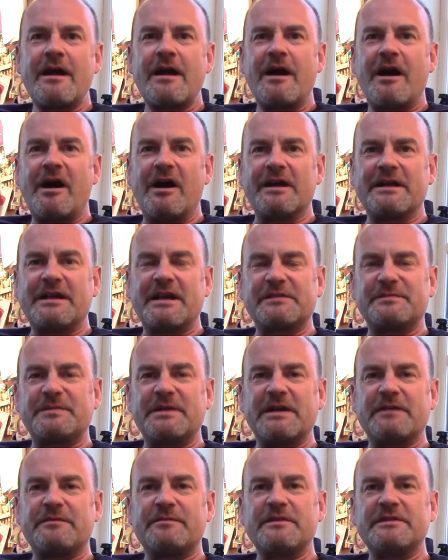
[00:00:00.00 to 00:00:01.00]
Hi,
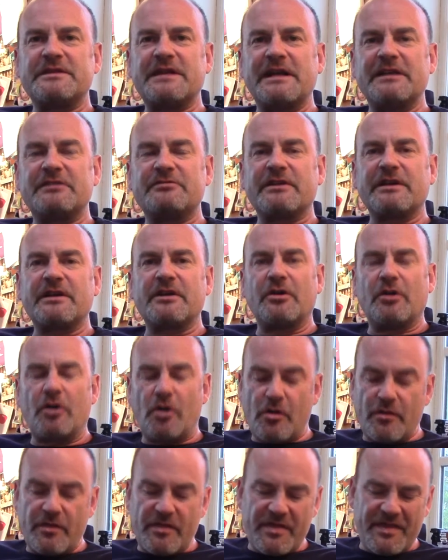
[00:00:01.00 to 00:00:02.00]
Casper here from the Daily Drinker
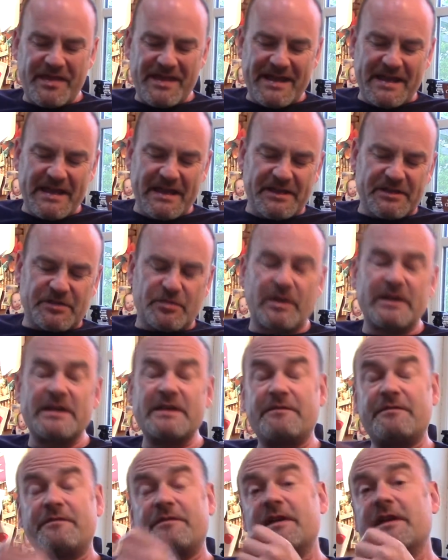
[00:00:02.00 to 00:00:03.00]
on the
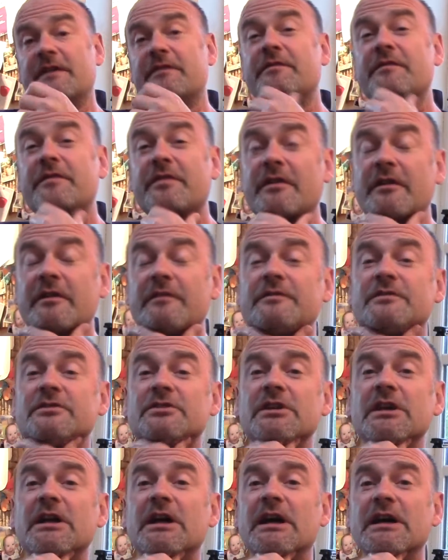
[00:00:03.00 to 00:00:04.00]
25th of
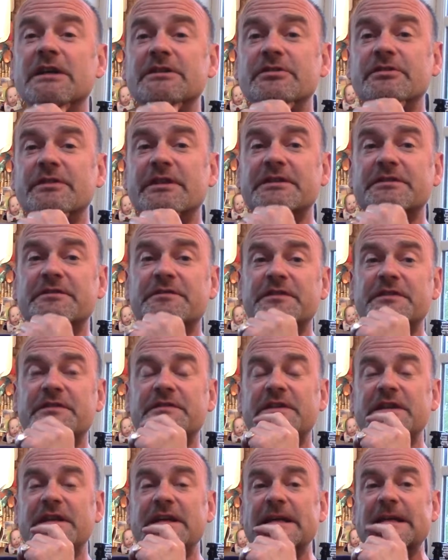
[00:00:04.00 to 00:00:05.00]
July
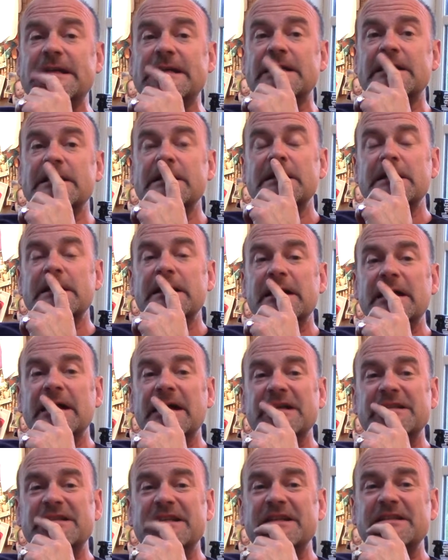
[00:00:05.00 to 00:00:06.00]
2015.
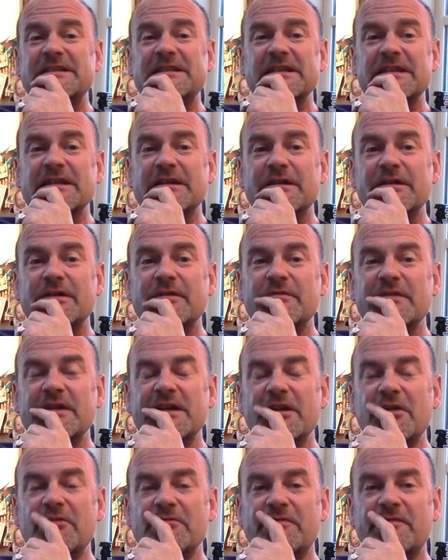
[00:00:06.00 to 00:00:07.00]
Tasting a
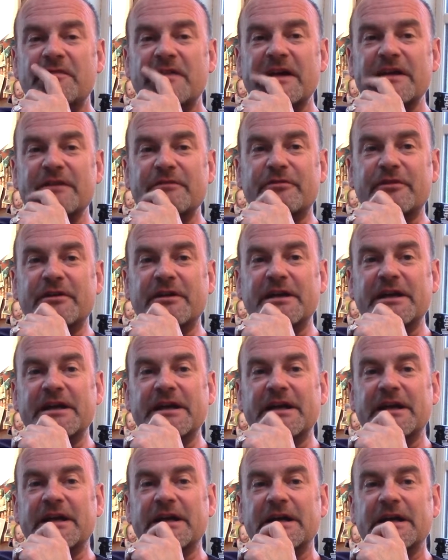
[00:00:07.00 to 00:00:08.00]
real old favourite
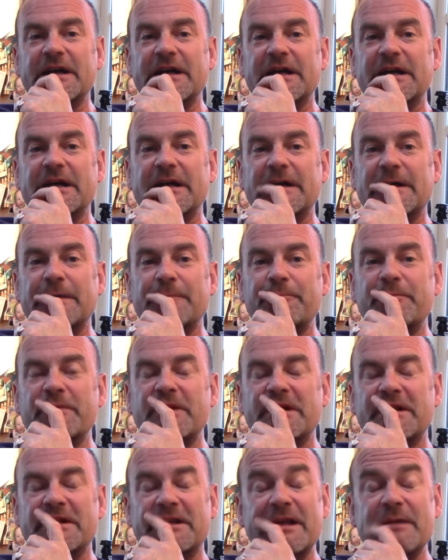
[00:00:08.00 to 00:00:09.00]
here, and
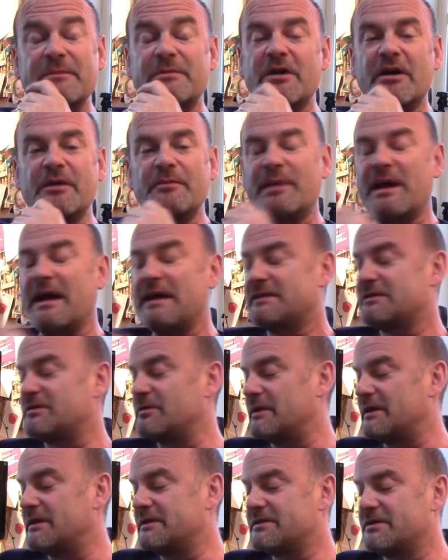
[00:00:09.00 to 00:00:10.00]
I keep going back
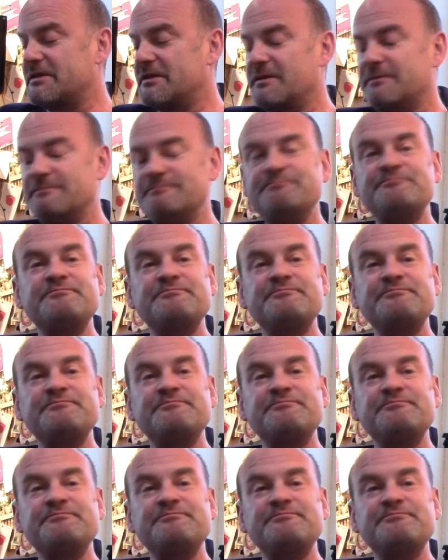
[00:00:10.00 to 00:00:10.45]
to it to